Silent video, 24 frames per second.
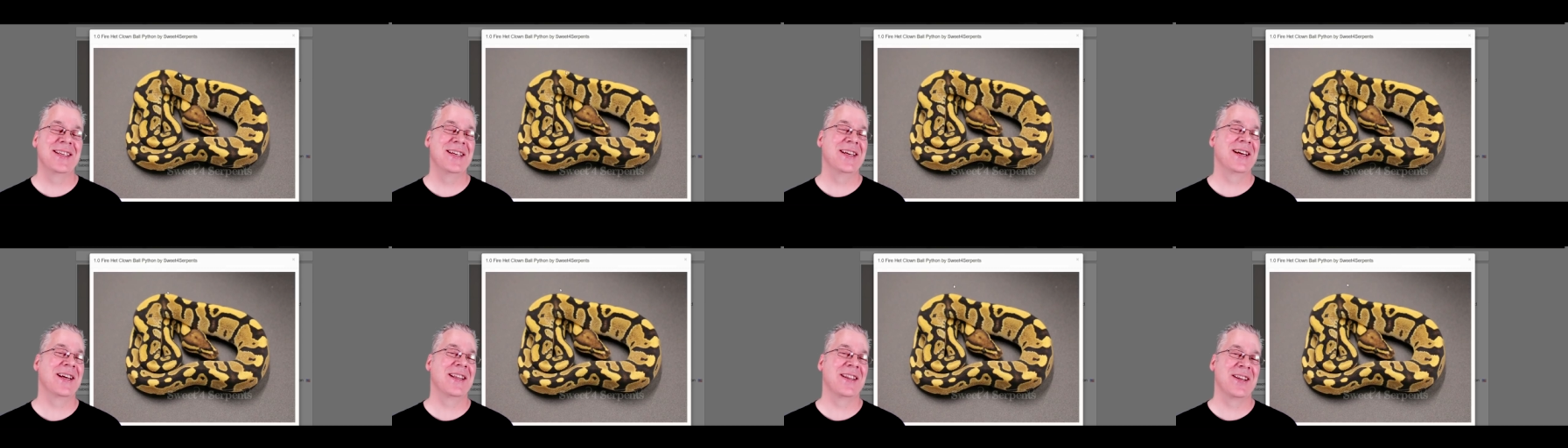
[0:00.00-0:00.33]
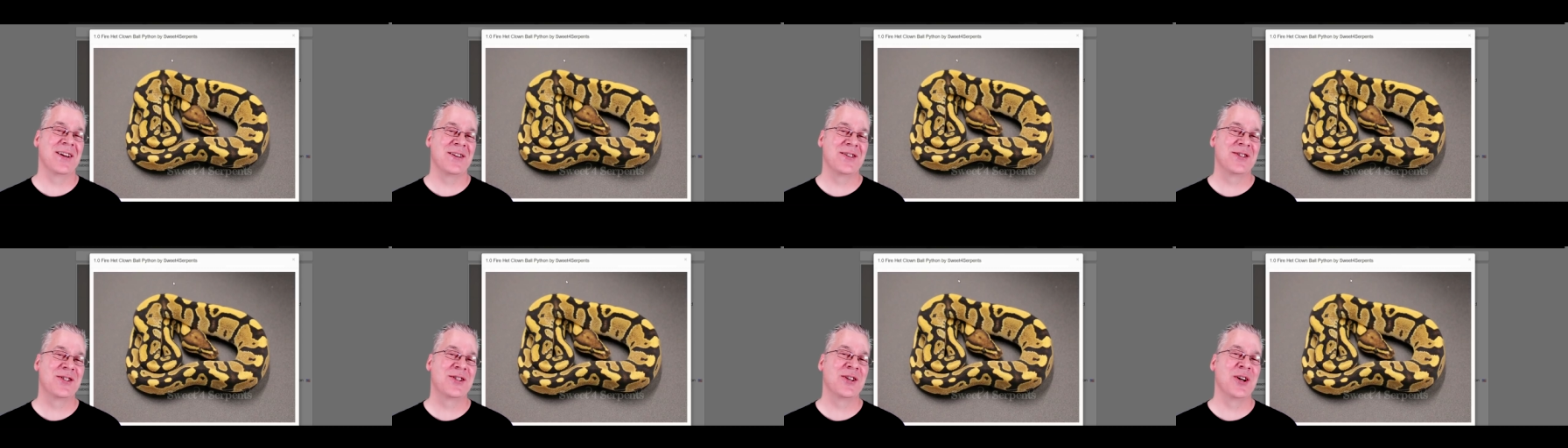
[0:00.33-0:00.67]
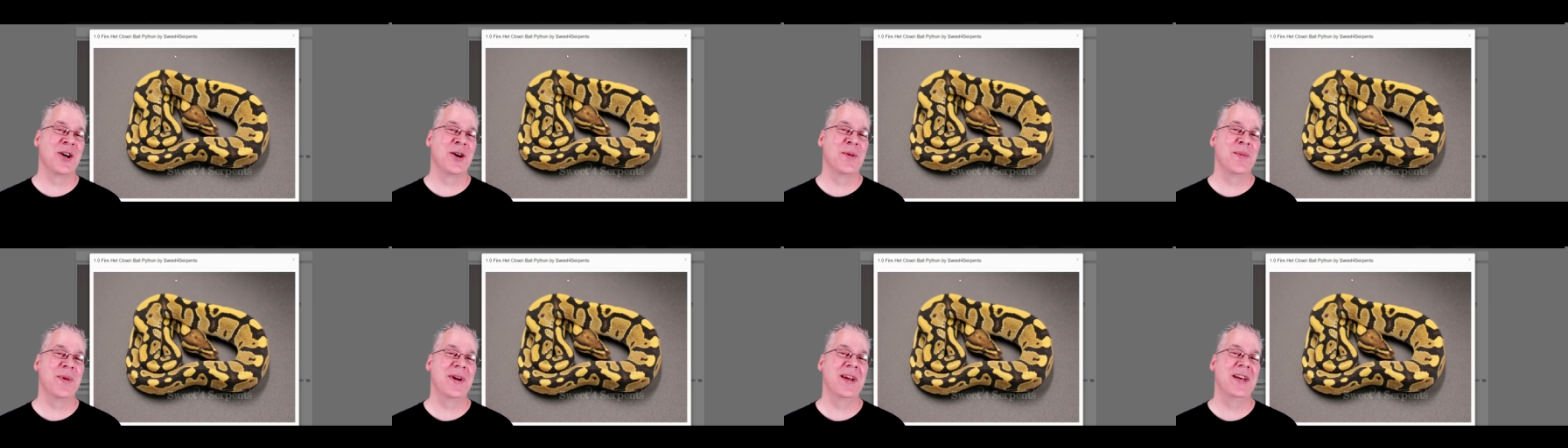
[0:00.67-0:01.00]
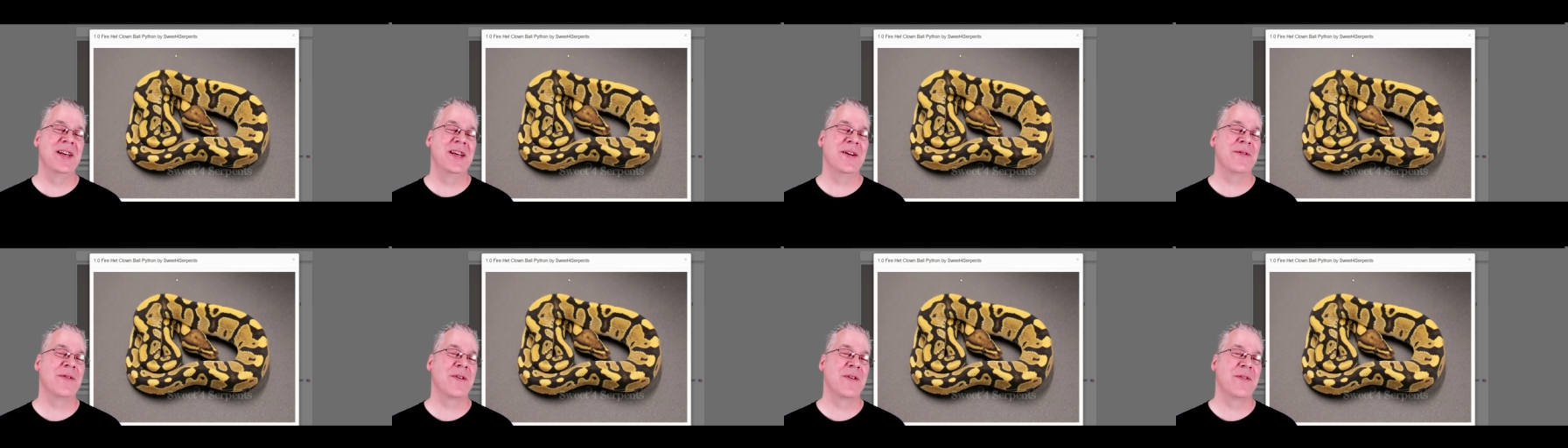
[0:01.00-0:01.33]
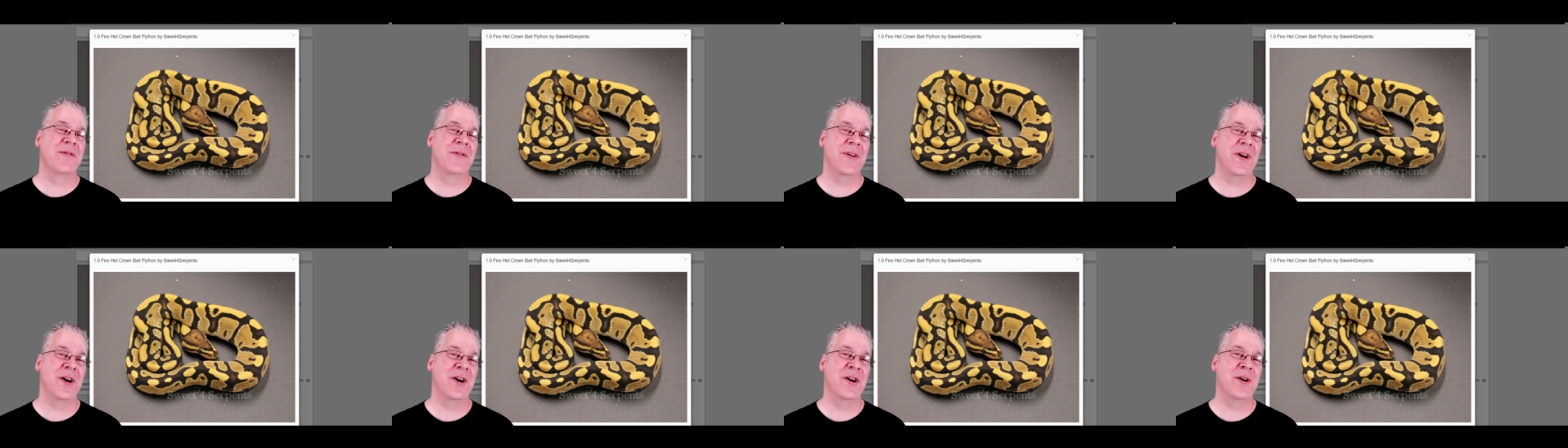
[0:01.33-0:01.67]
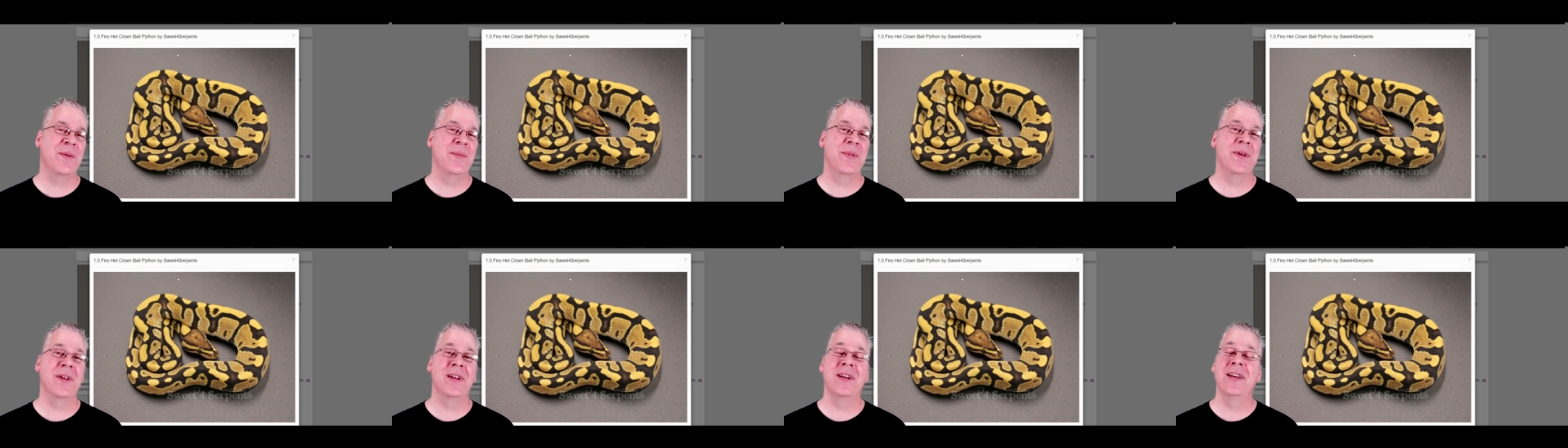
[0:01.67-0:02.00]
there's so many different
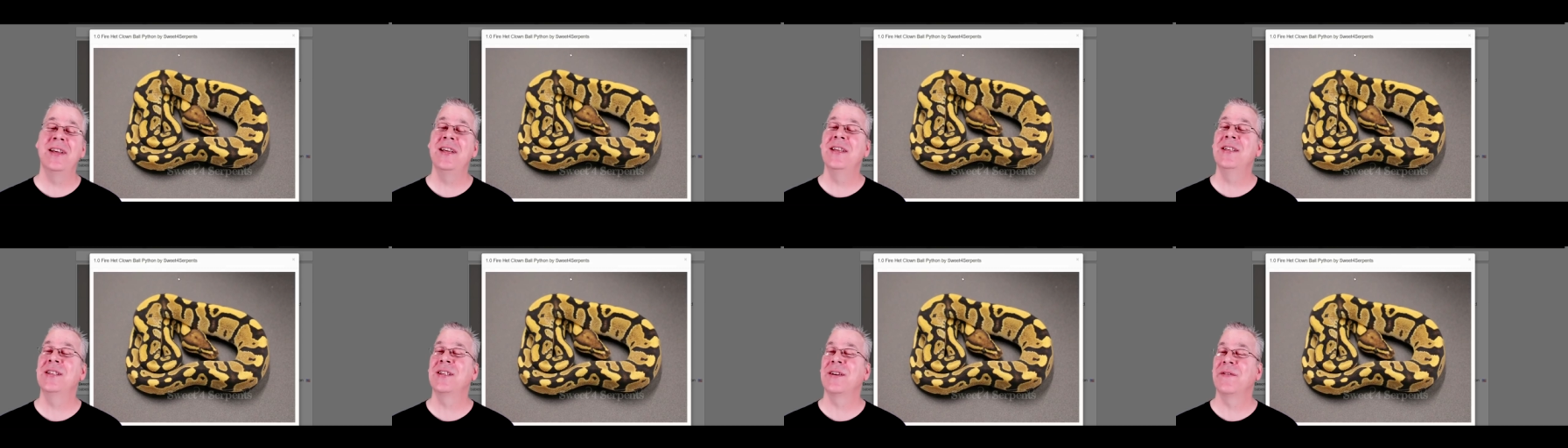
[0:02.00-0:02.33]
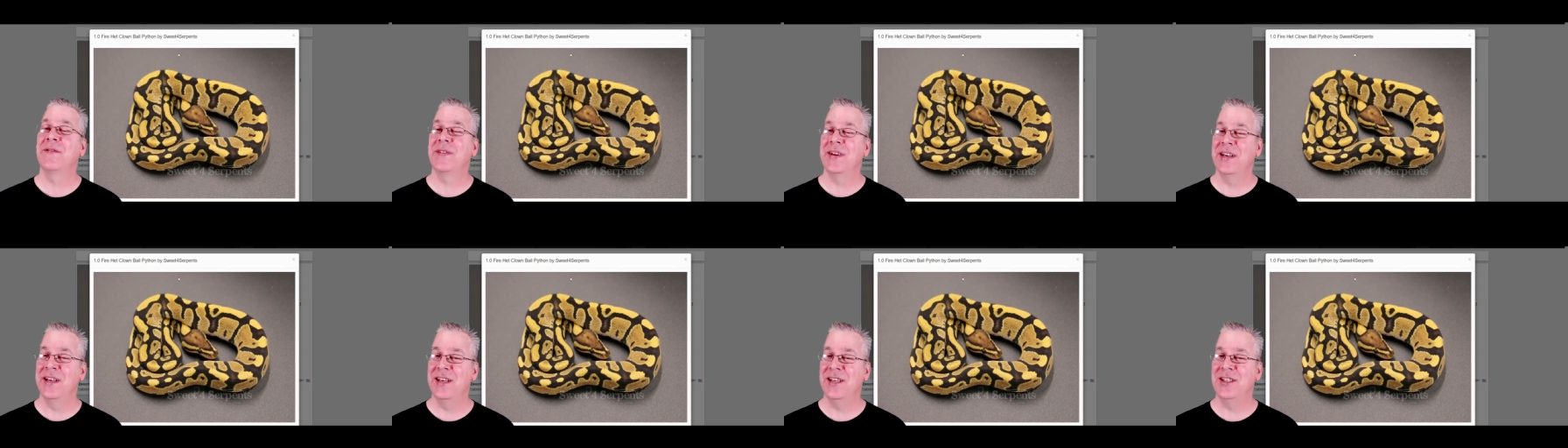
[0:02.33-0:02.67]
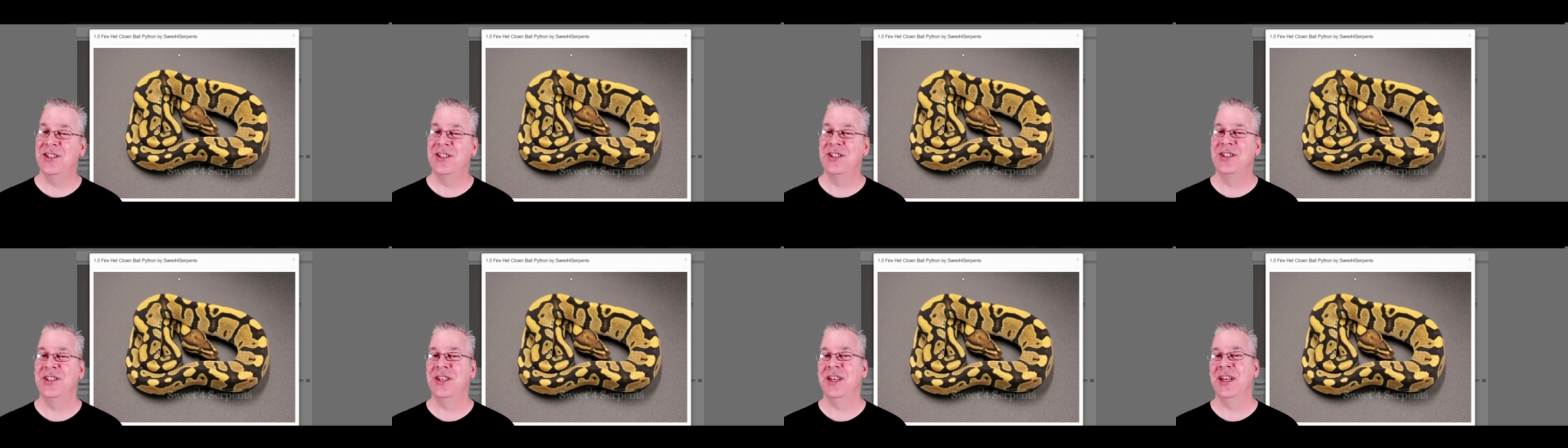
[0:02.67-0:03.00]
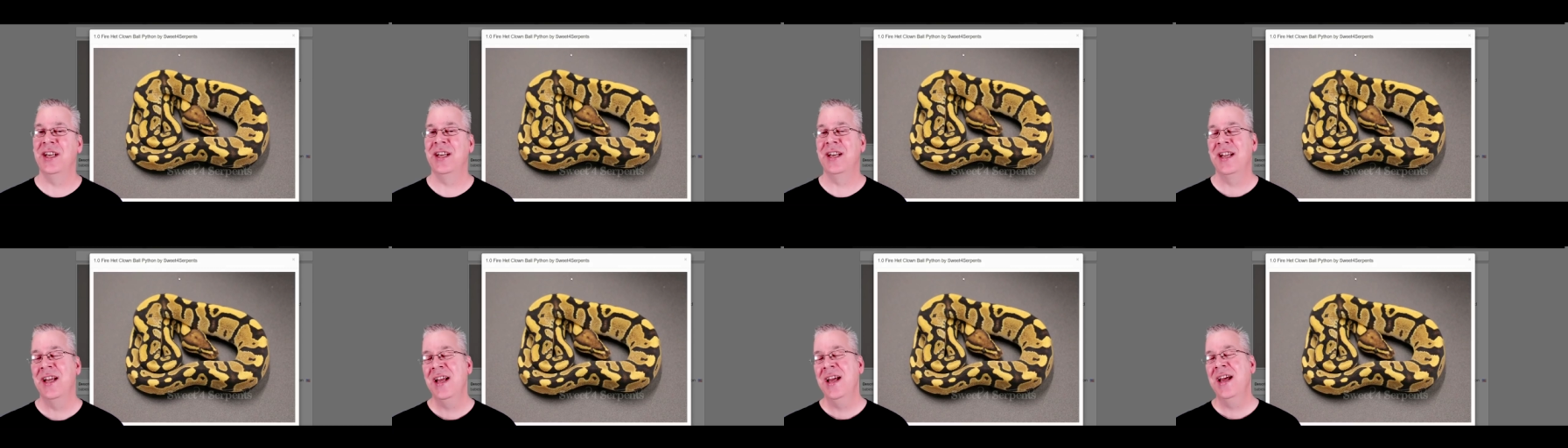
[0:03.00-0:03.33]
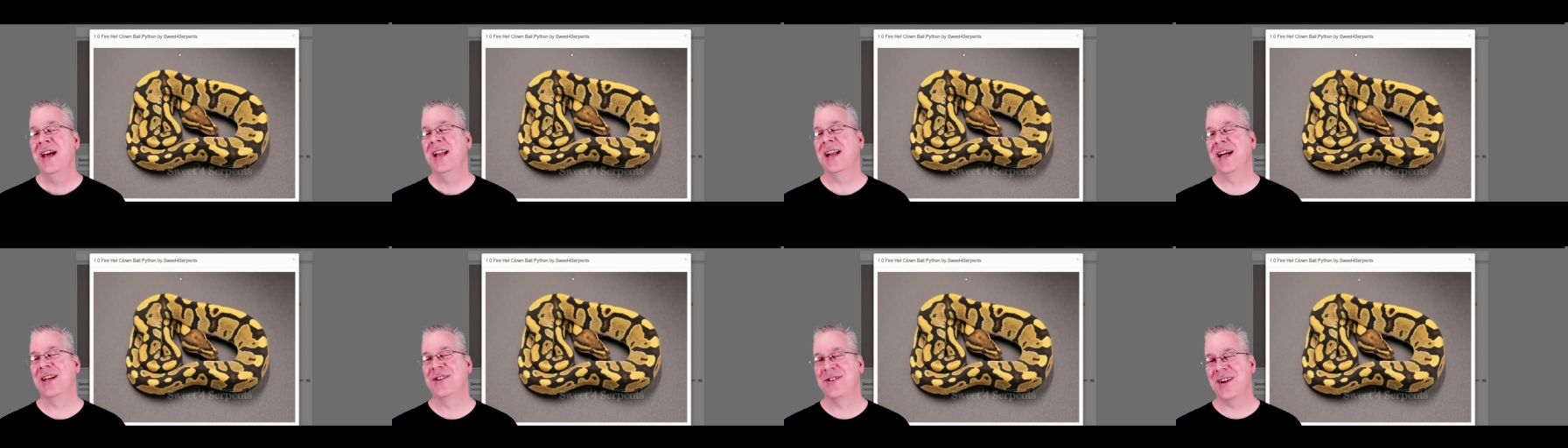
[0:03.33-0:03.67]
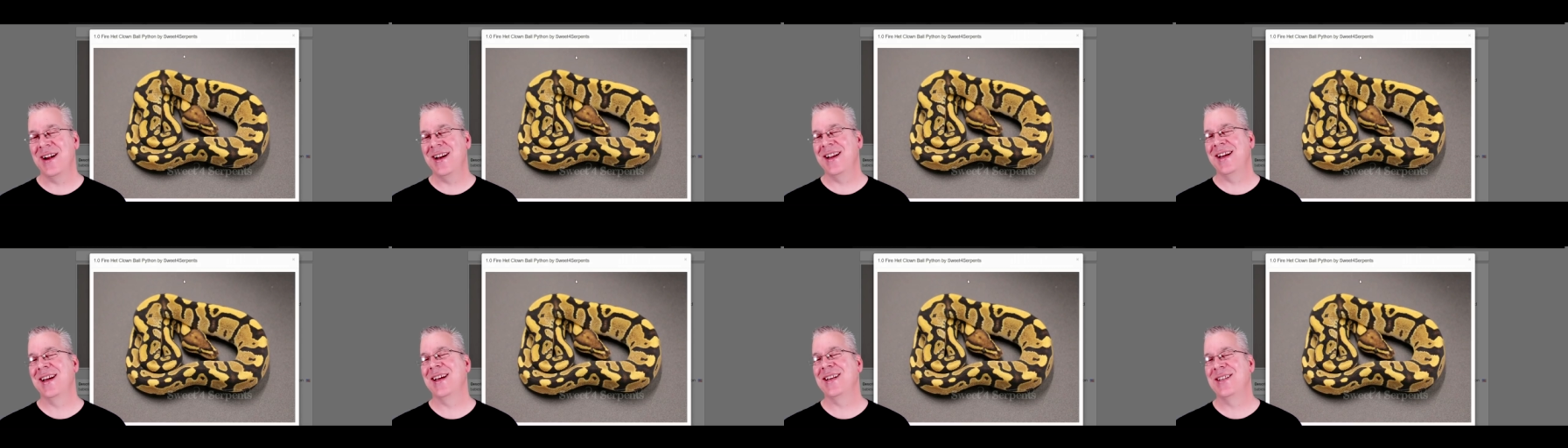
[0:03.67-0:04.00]
variabilities of each gene. And I
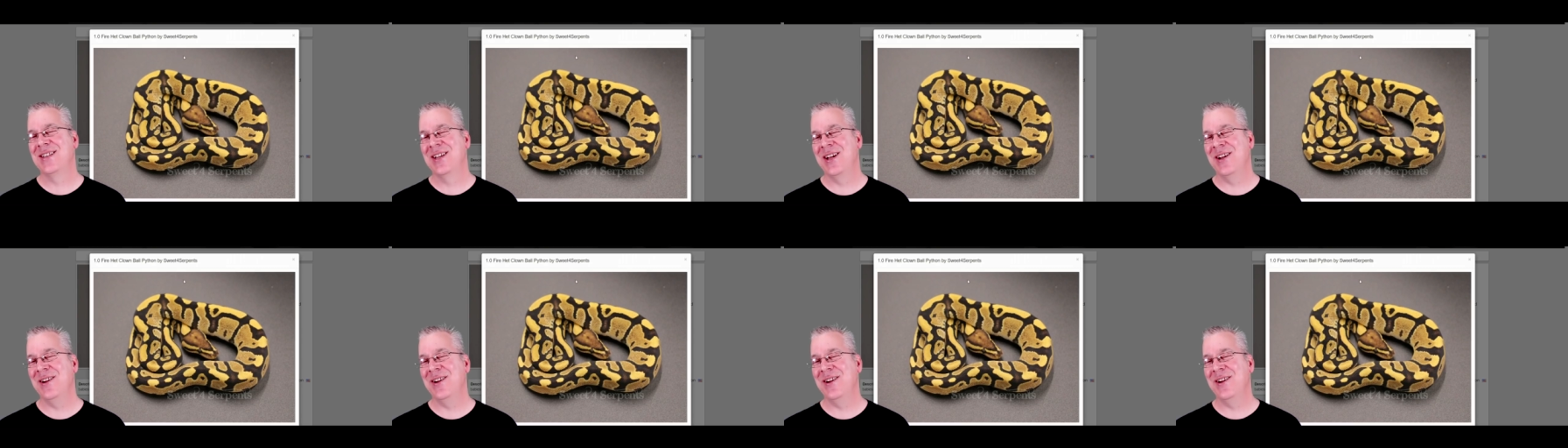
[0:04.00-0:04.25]
tried to get